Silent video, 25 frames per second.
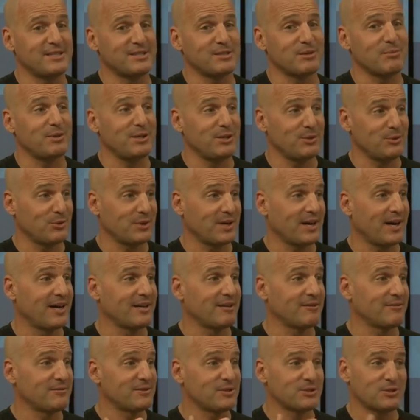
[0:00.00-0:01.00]
somebody who'll kind
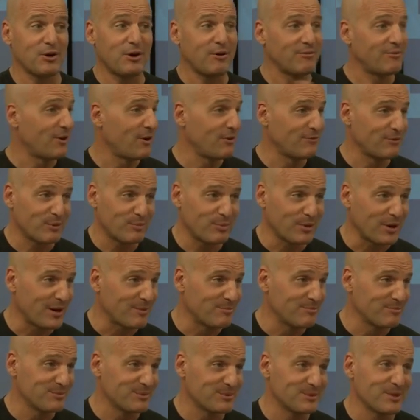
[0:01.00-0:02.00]
of solve all of our
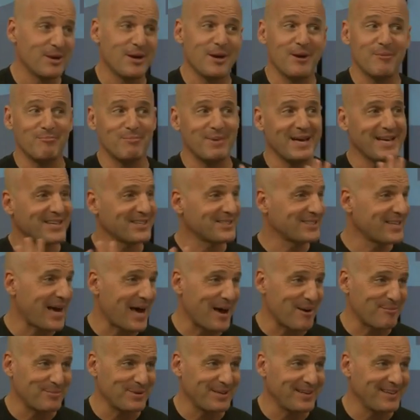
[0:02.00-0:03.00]
problems, make us
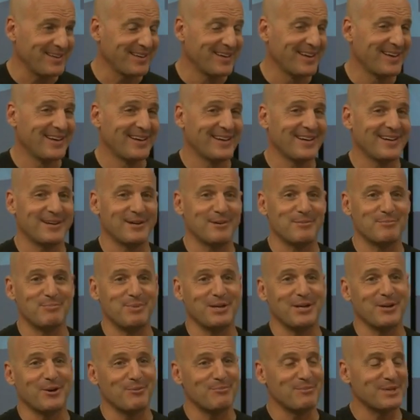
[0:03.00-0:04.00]
happy,
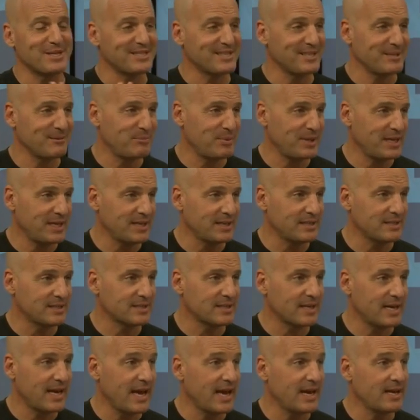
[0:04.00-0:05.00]
be our missing
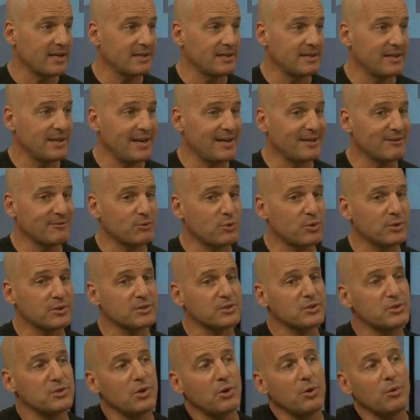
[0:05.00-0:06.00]
piece. And of
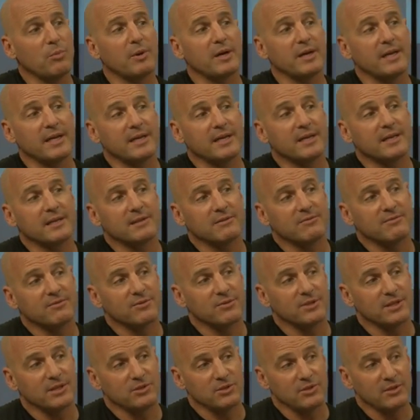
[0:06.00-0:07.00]
course, nobody can
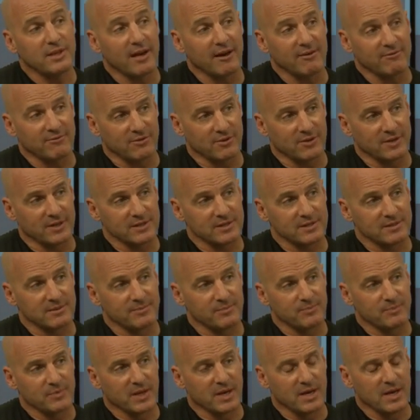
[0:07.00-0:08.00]
fully do that for us.
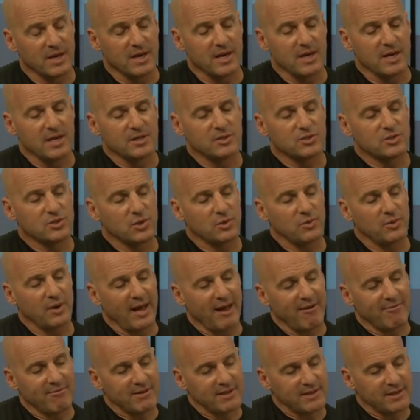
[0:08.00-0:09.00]
So
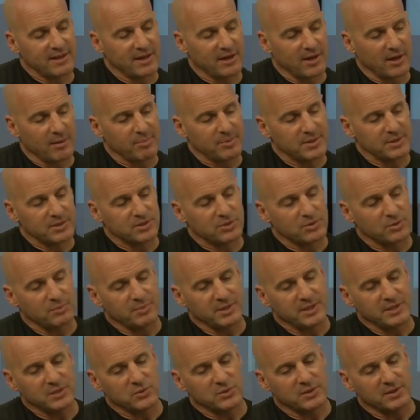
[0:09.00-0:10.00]
everything up until
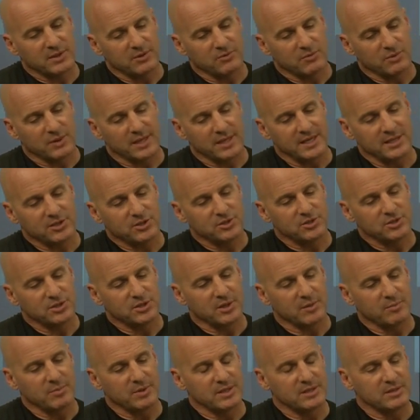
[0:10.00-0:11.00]
peace within
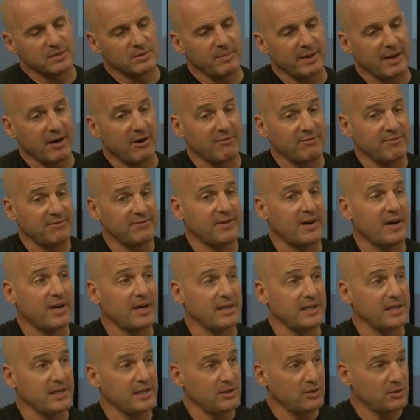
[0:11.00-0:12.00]
relationship is about
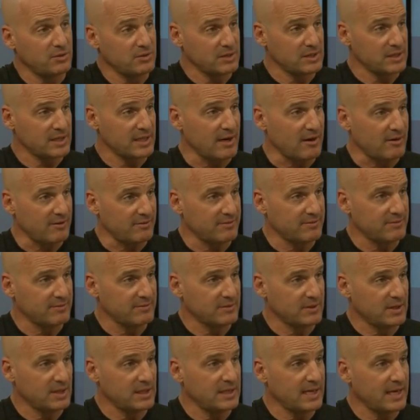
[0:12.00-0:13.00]
finding yourself,
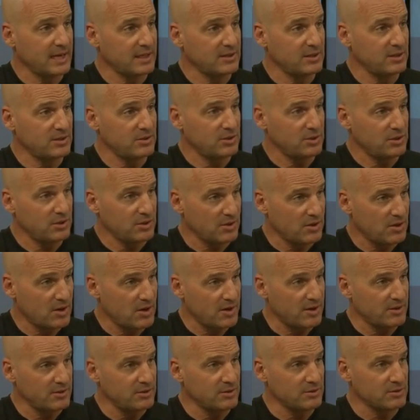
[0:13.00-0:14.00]
connecting to your
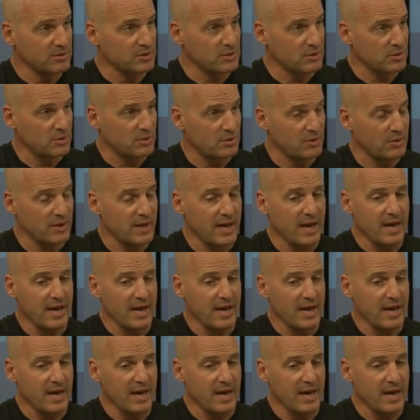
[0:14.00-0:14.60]
heart and your soul,